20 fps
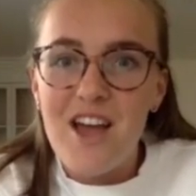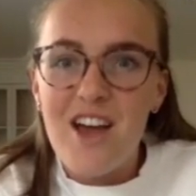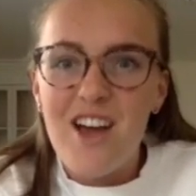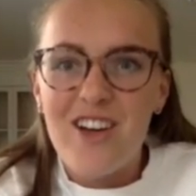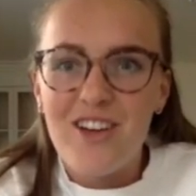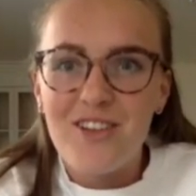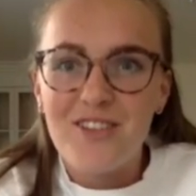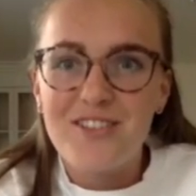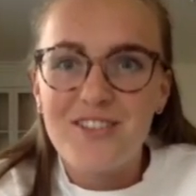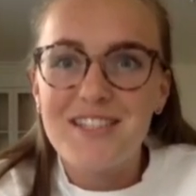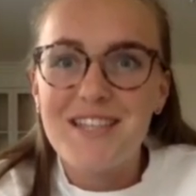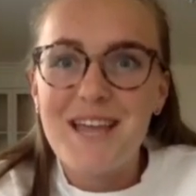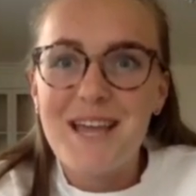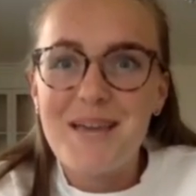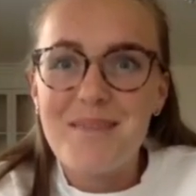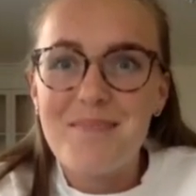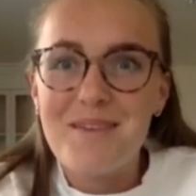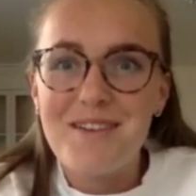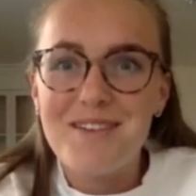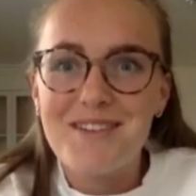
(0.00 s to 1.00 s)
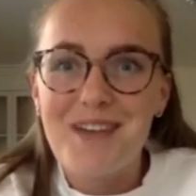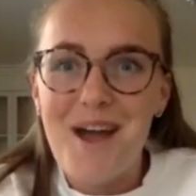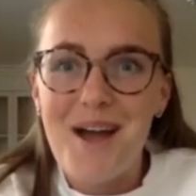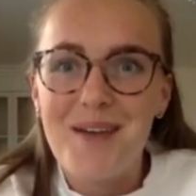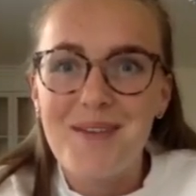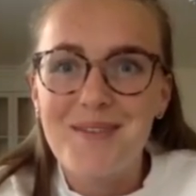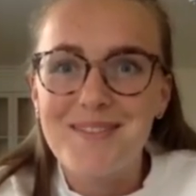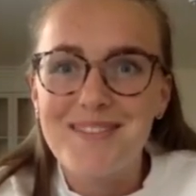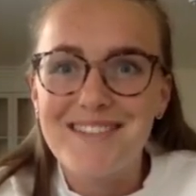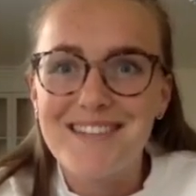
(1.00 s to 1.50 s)
I'll obviously take a bit of
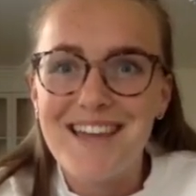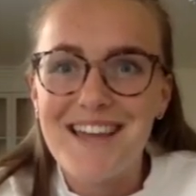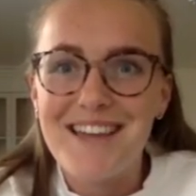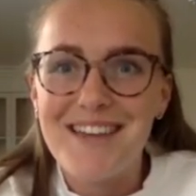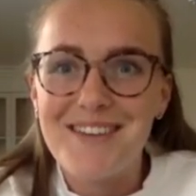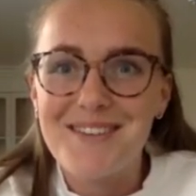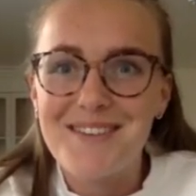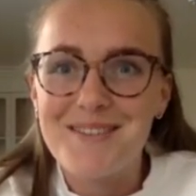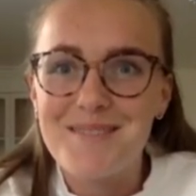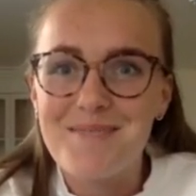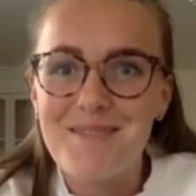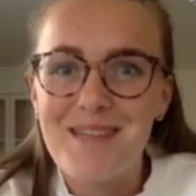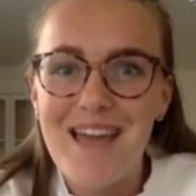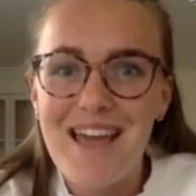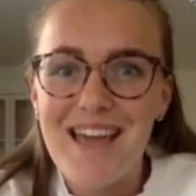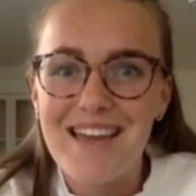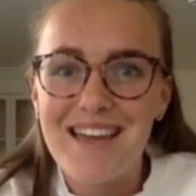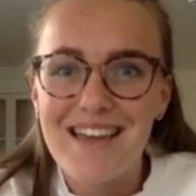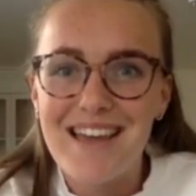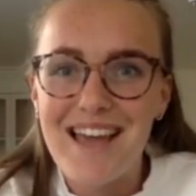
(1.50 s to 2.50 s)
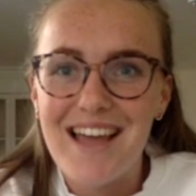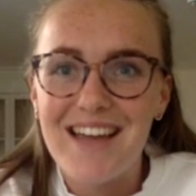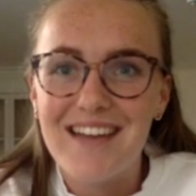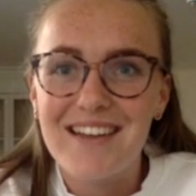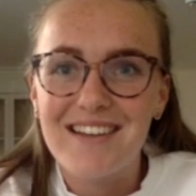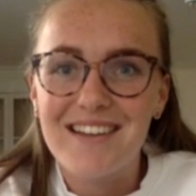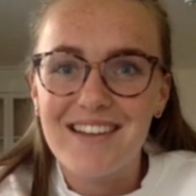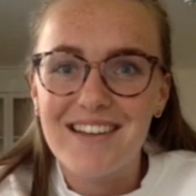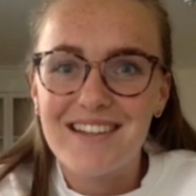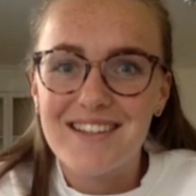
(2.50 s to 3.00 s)
time to get used to playing again,
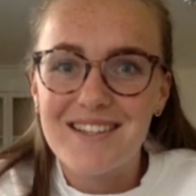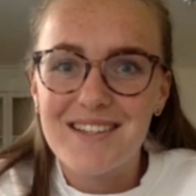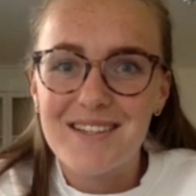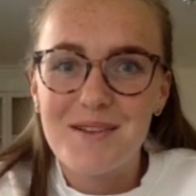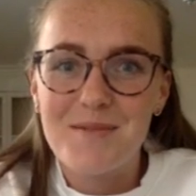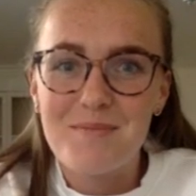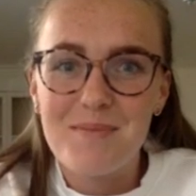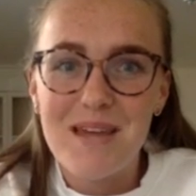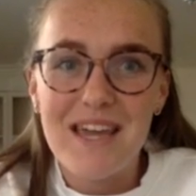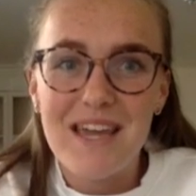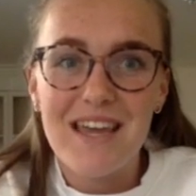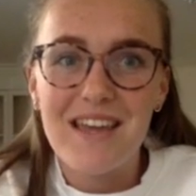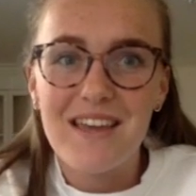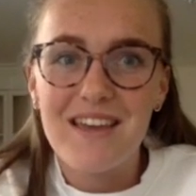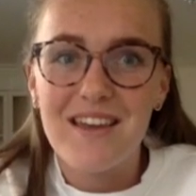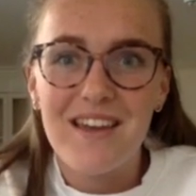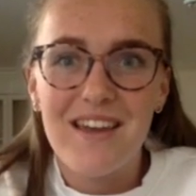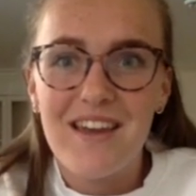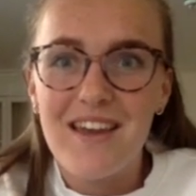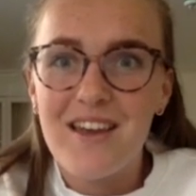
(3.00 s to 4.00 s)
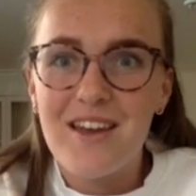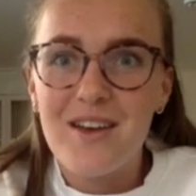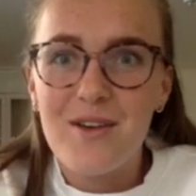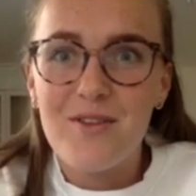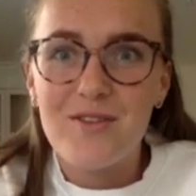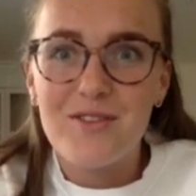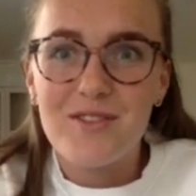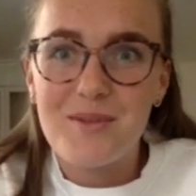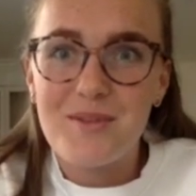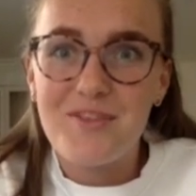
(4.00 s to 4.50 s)
because it'll be,
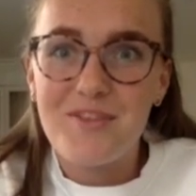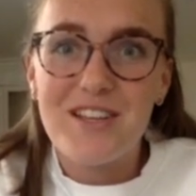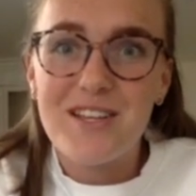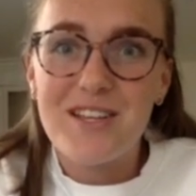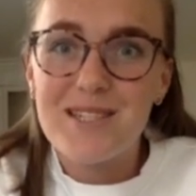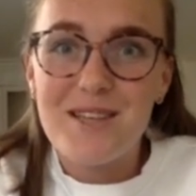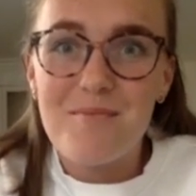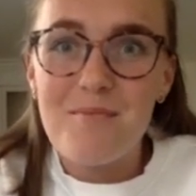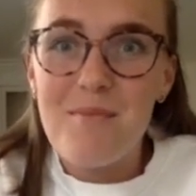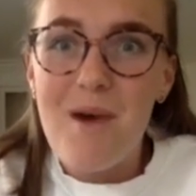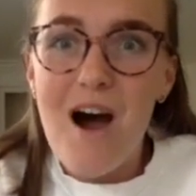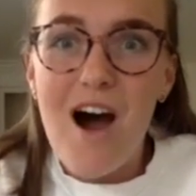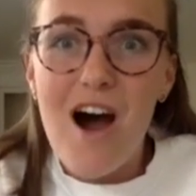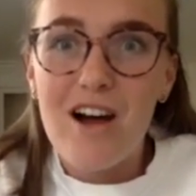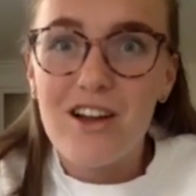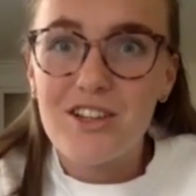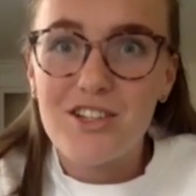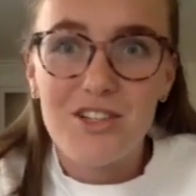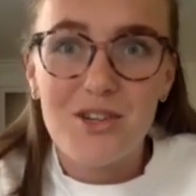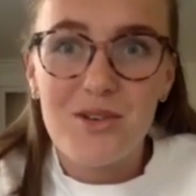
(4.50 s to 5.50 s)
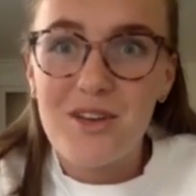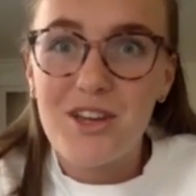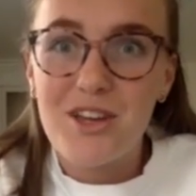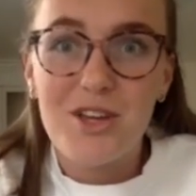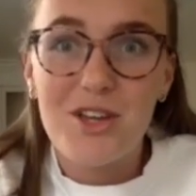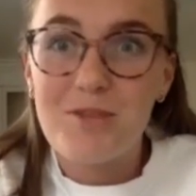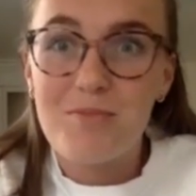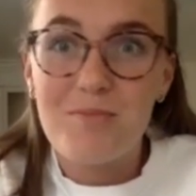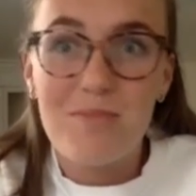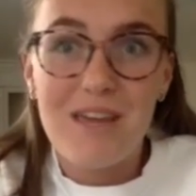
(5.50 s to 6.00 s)
obviously we finished in March, so it
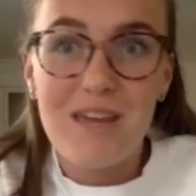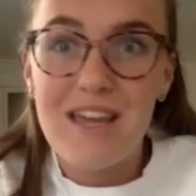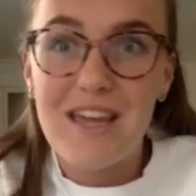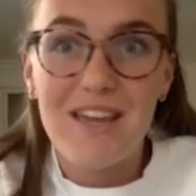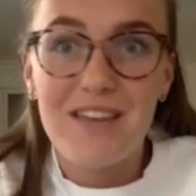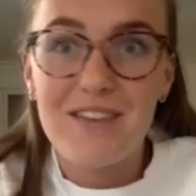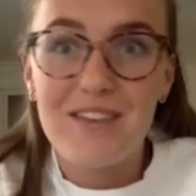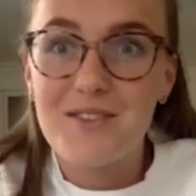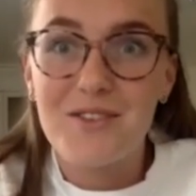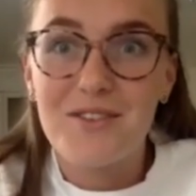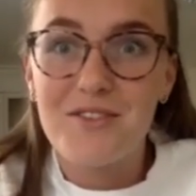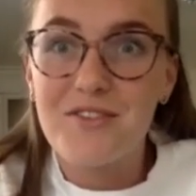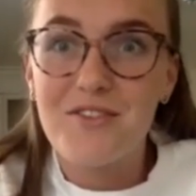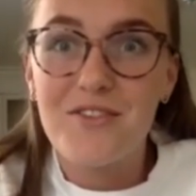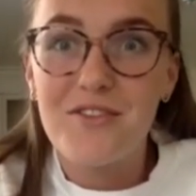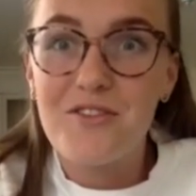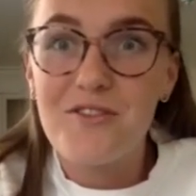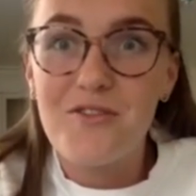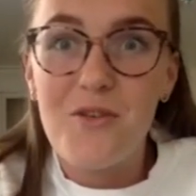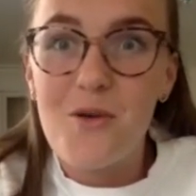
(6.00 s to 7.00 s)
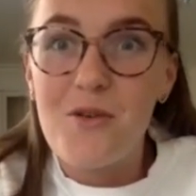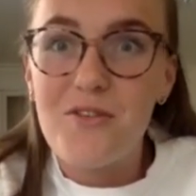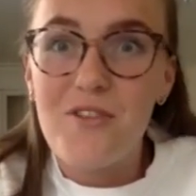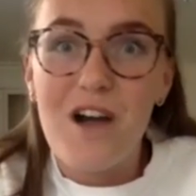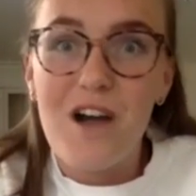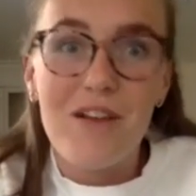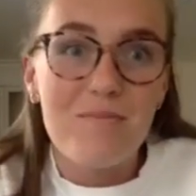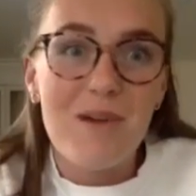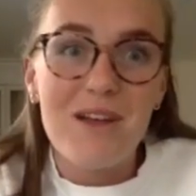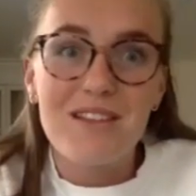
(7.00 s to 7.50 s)
could be sort of 4 or
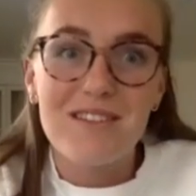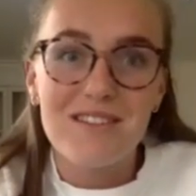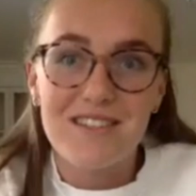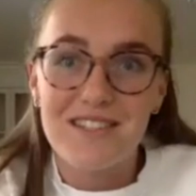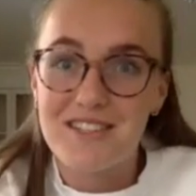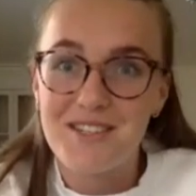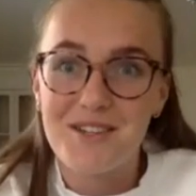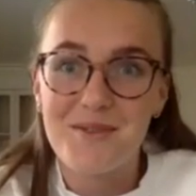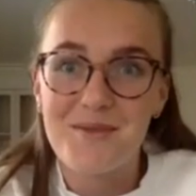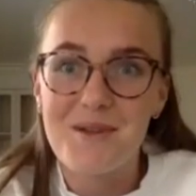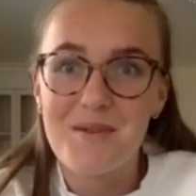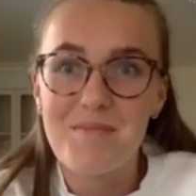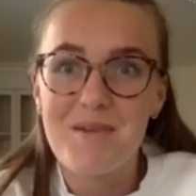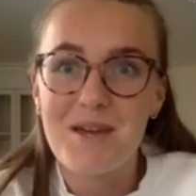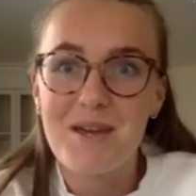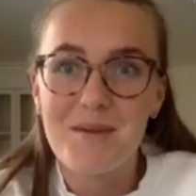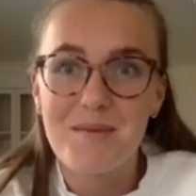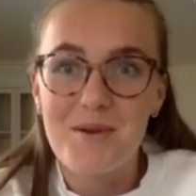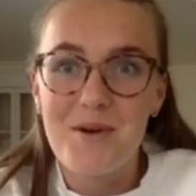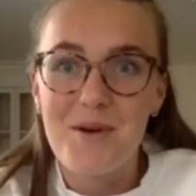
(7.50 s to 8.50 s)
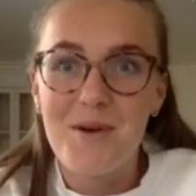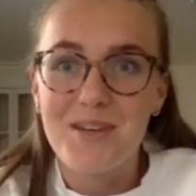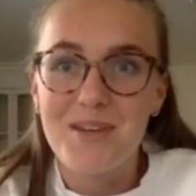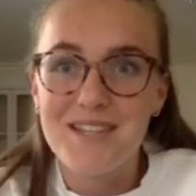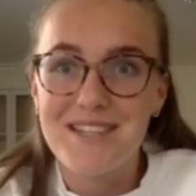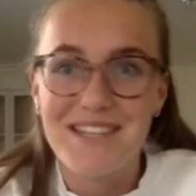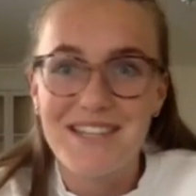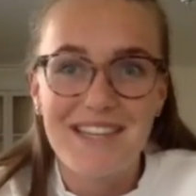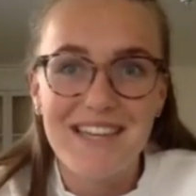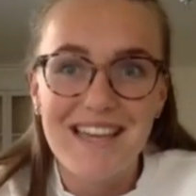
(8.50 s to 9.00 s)
5 months until we pick up a hockey
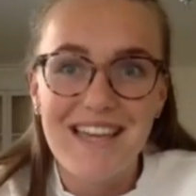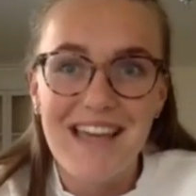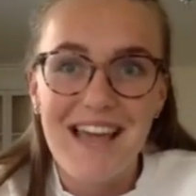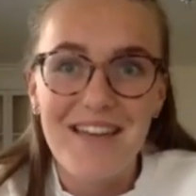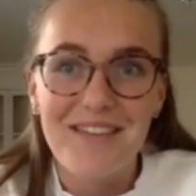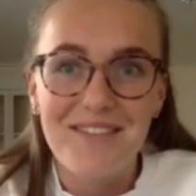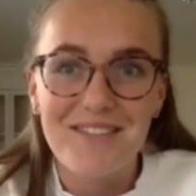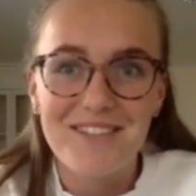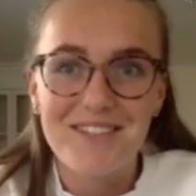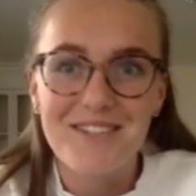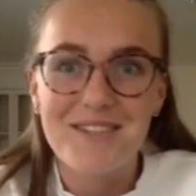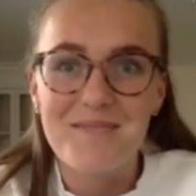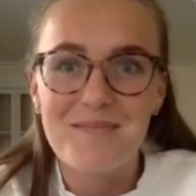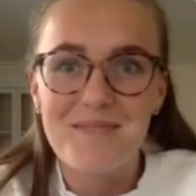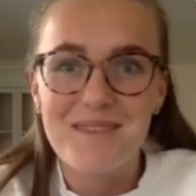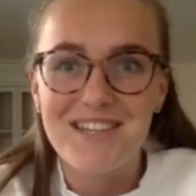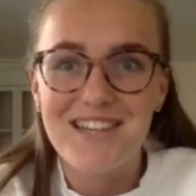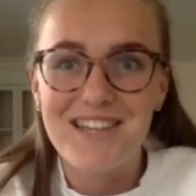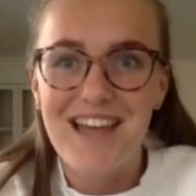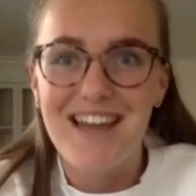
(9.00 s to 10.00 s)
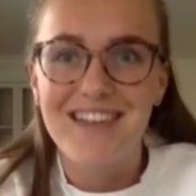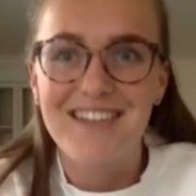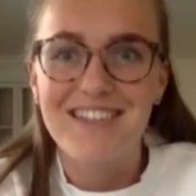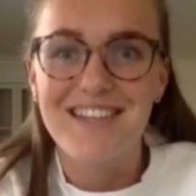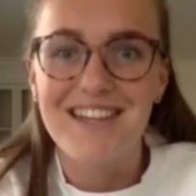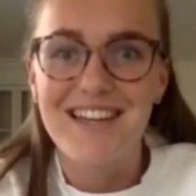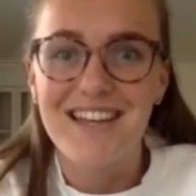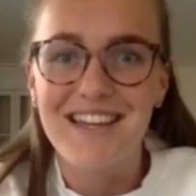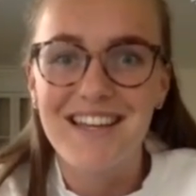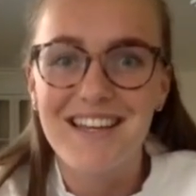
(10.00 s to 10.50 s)
stick again, which could be
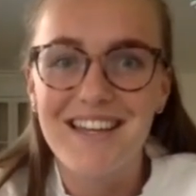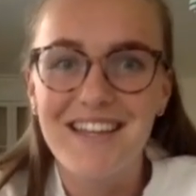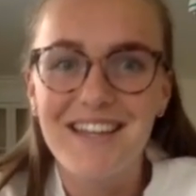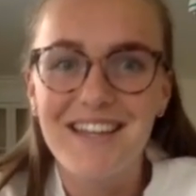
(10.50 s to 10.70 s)
challenging.